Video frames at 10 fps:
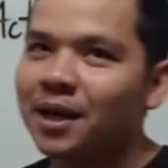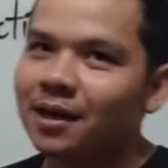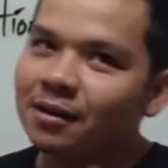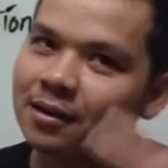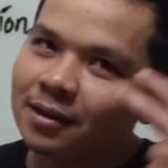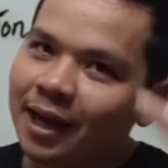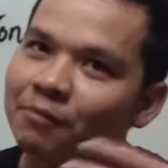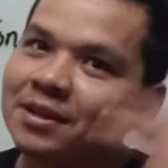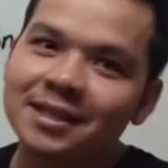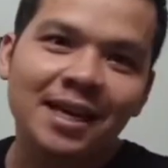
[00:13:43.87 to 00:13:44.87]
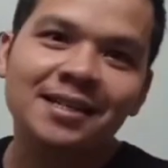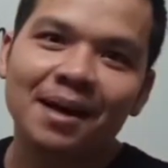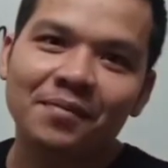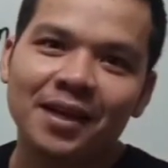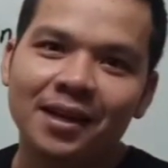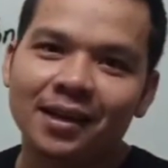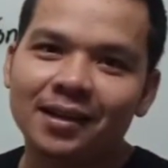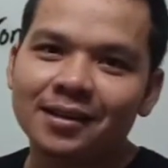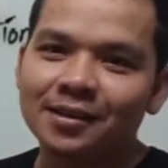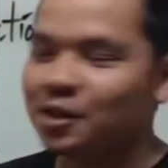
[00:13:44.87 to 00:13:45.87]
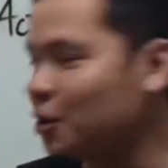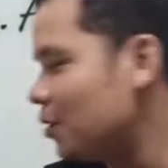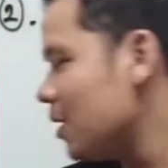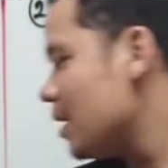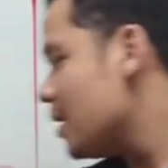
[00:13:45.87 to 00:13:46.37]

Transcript: mean like we see something, you know.